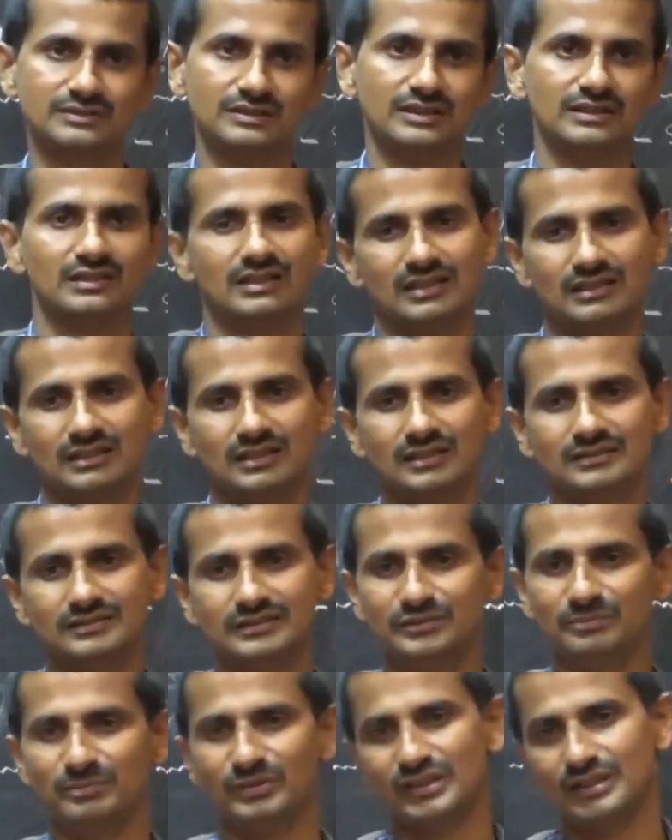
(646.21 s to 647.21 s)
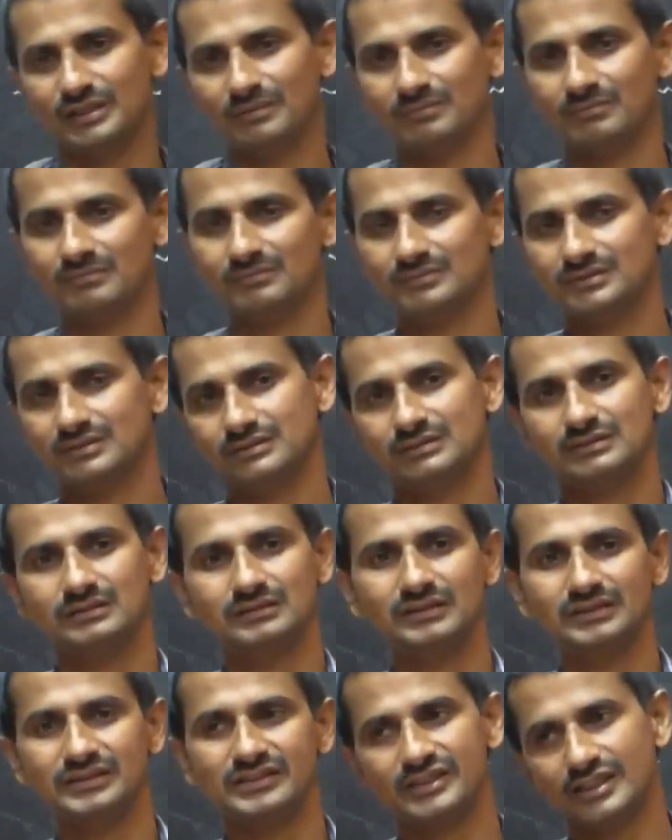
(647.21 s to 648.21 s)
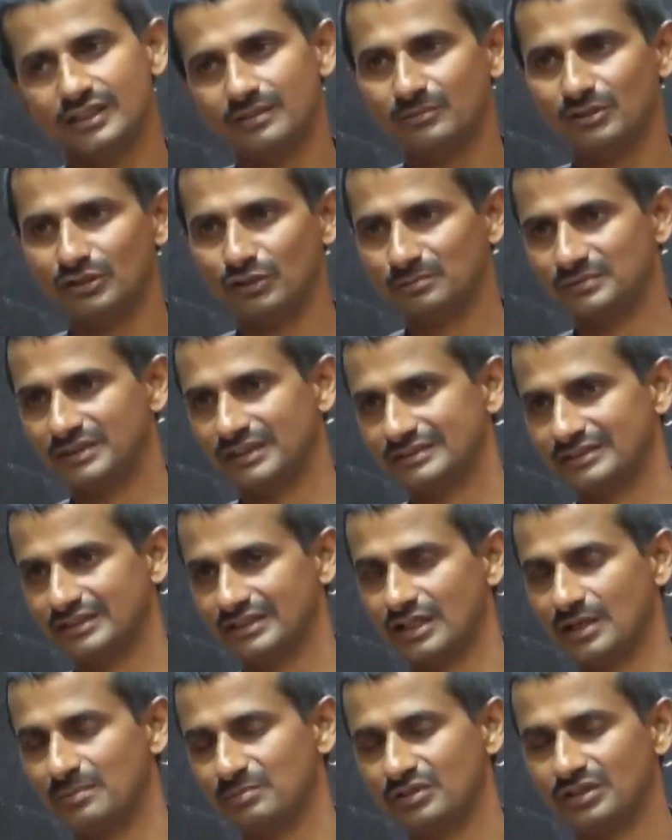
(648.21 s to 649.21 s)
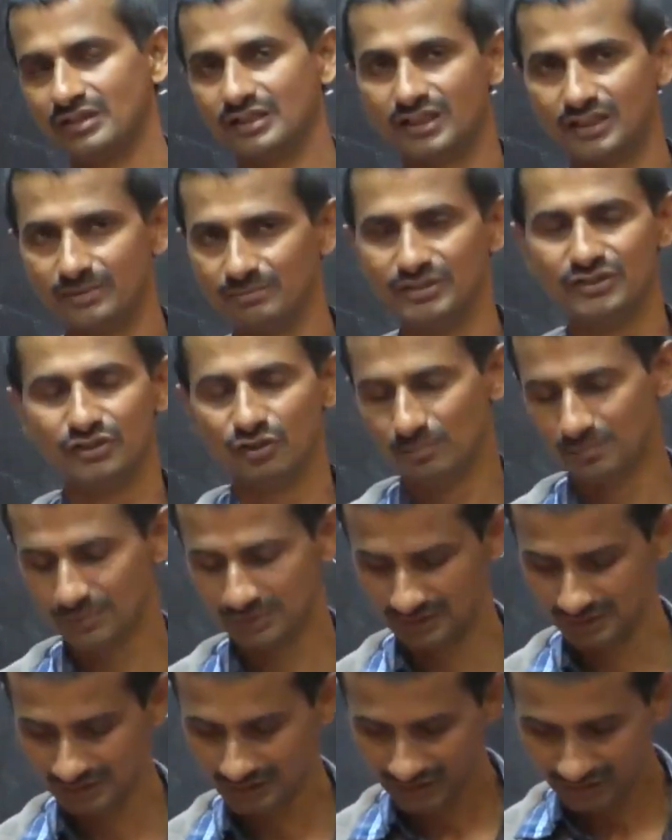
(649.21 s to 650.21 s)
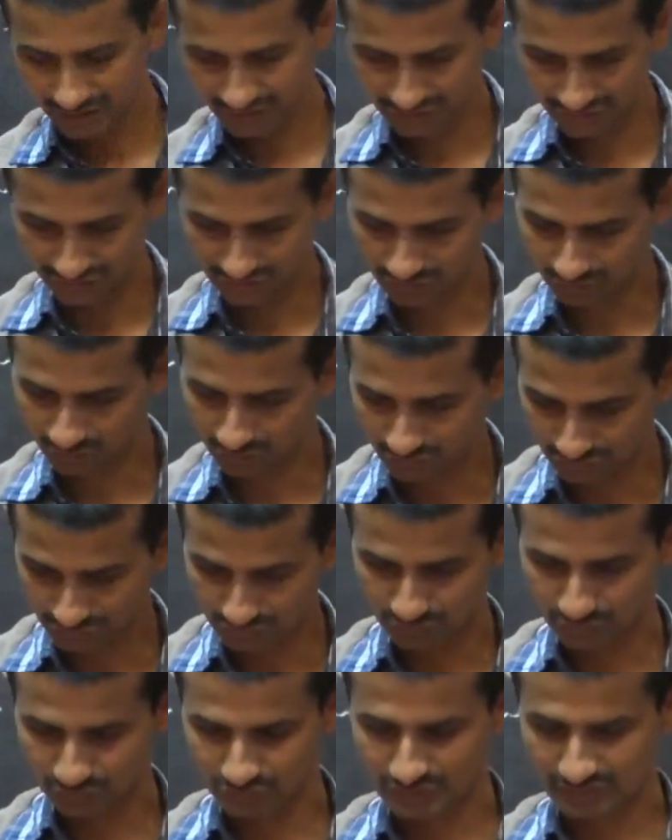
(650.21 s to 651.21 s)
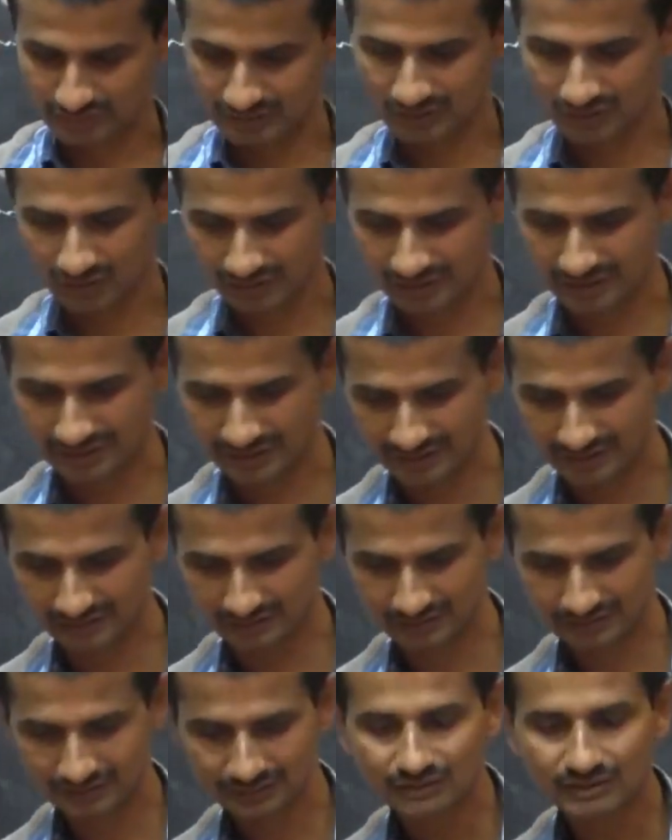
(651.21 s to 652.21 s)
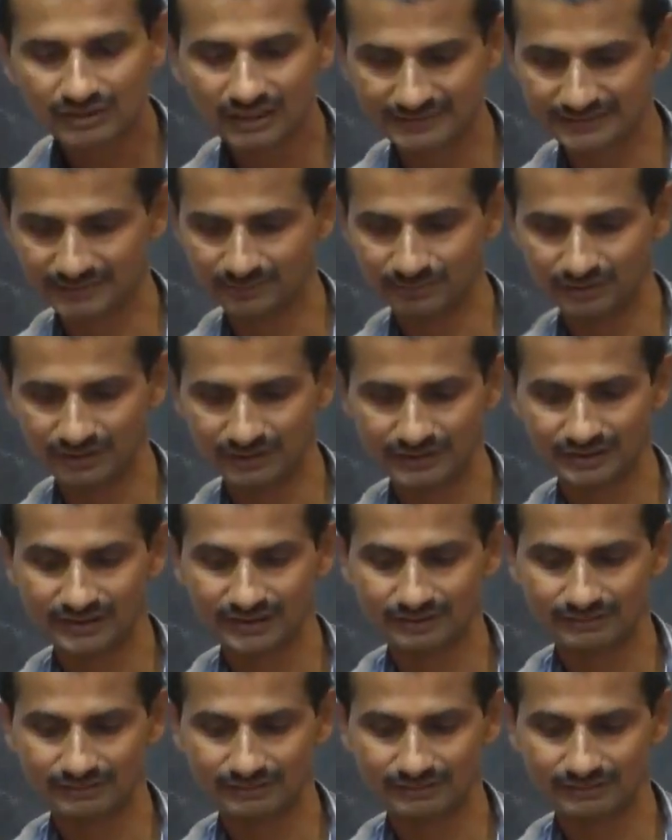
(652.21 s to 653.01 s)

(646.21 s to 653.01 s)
And at last he became the chairman of the drafting committee of Indian Constitution or Indian Assembly.